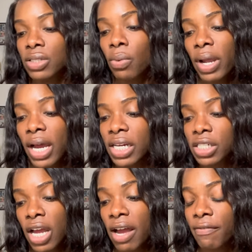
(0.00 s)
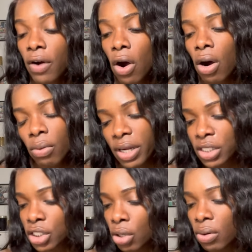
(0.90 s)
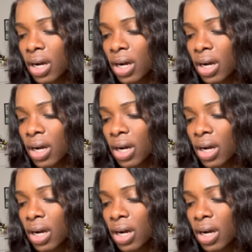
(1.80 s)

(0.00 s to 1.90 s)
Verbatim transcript: the way I have always shown